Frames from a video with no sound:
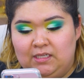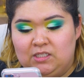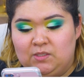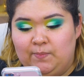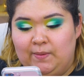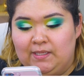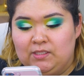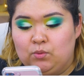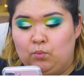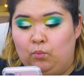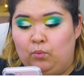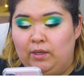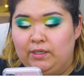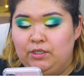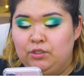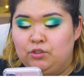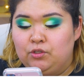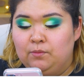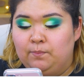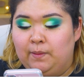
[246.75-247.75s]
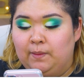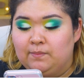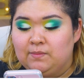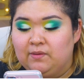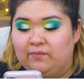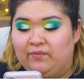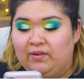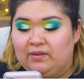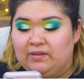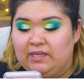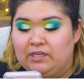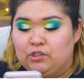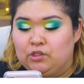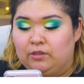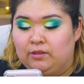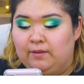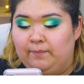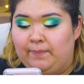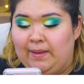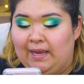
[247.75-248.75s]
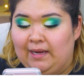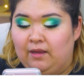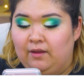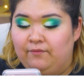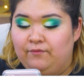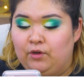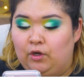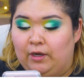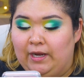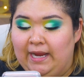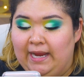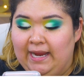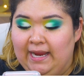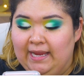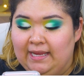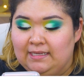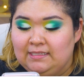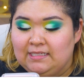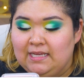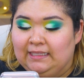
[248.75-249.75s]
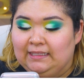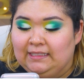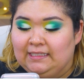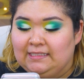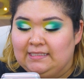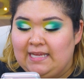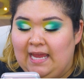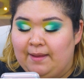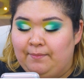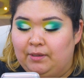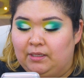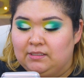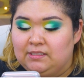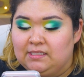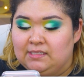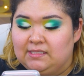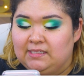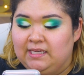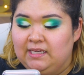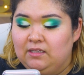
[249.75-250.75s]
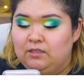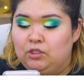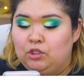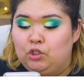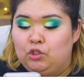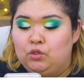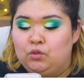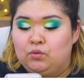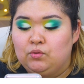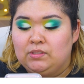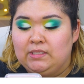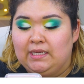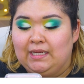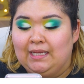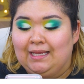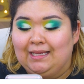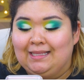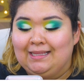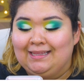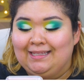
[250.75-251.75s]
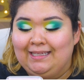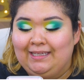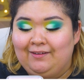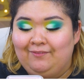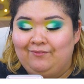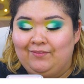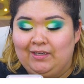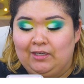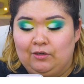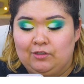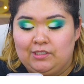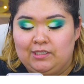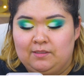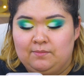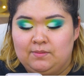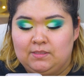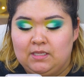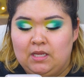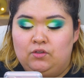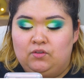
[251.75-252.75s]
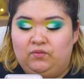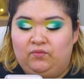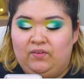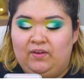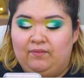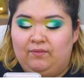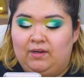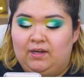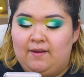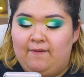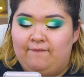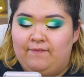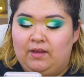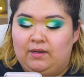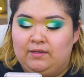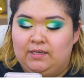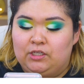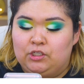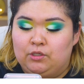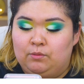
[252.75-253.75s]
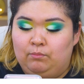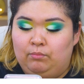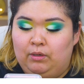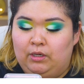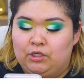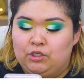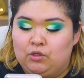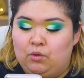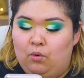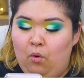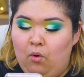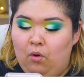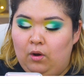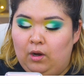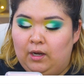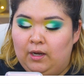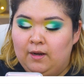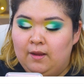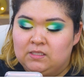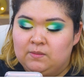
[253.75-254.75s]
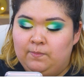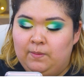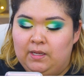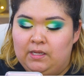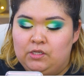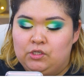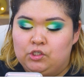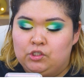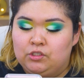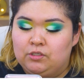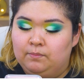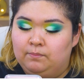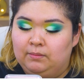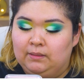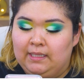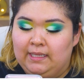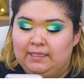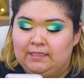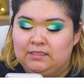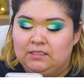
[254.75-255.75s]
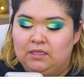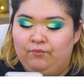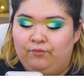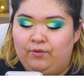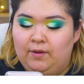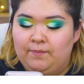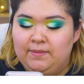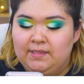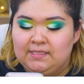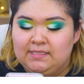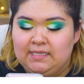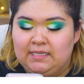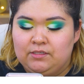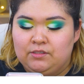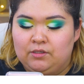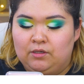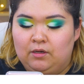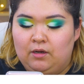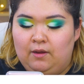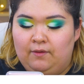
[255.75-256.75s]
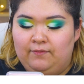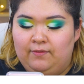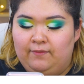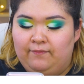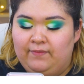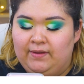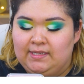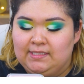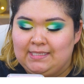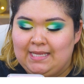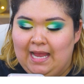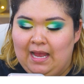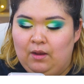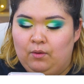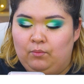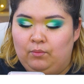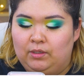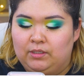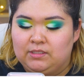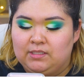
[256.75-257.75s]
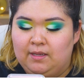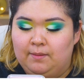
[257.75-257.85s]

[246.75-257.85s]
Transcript: Dispense 1 to 2 pumps of foundation on the back of your hand. Lightly dab onto skin using a clean fingertips. Use favorite foundation brush or sponge to blend from the center of the face outwards.